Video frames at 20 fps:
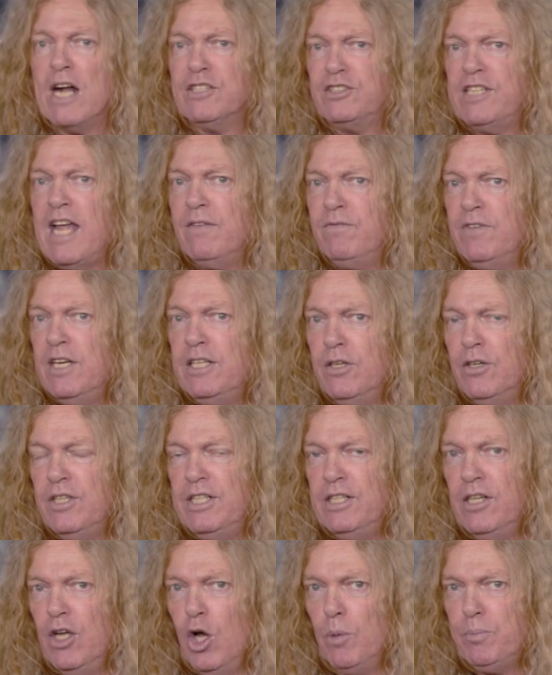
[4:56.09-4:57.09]
watch that video
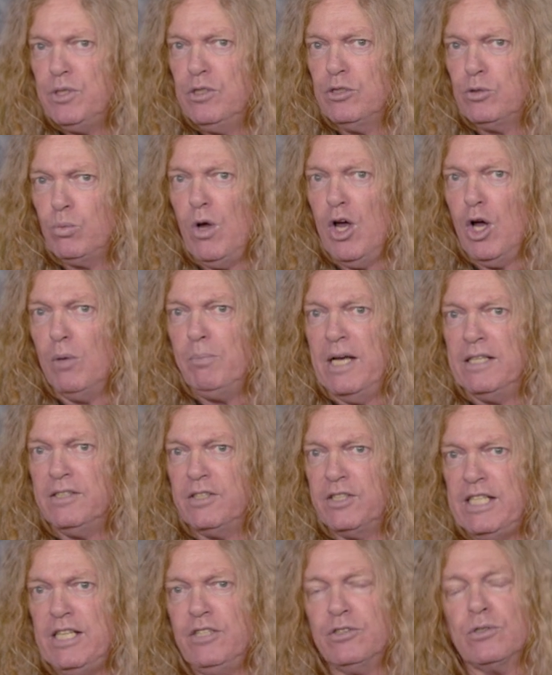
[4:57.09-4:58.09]
and it'll help you as well.
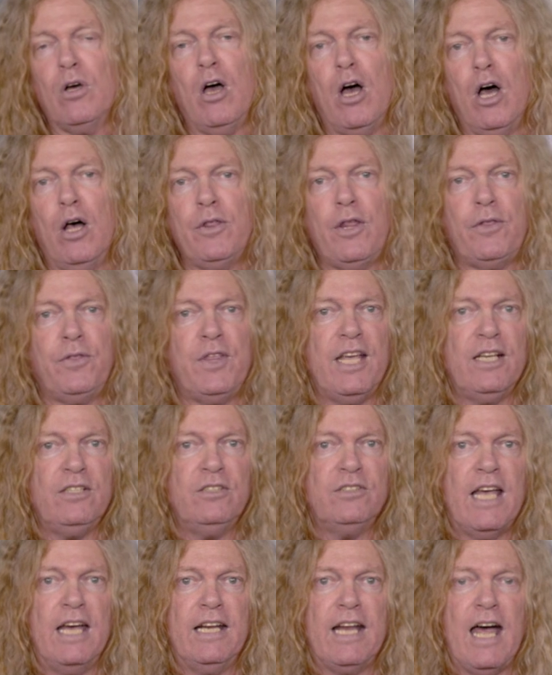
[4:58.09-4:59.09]
But these are all the
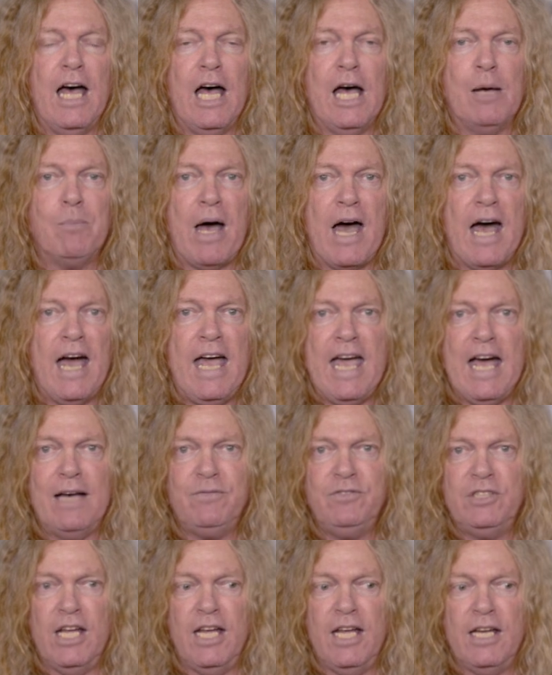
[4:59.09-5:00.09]
things that um, I
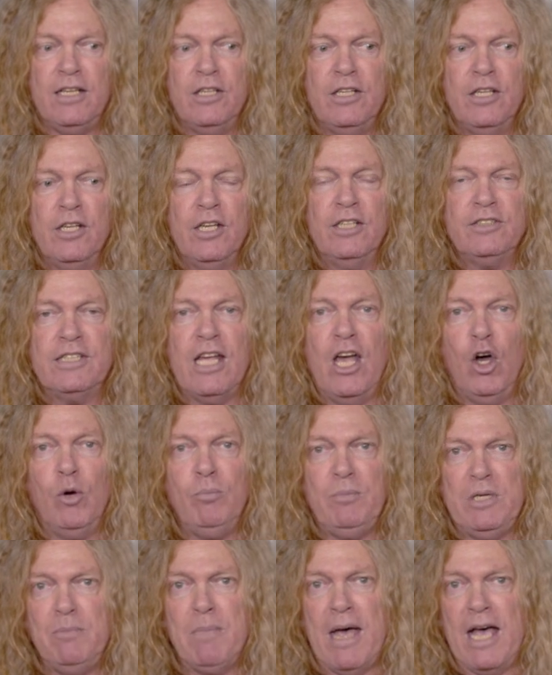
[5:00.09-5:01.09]
have done to
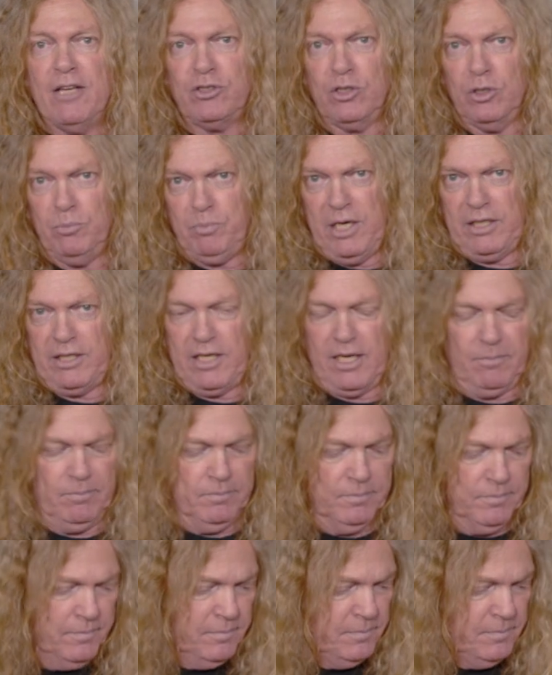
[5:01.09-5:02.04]
help me master picking.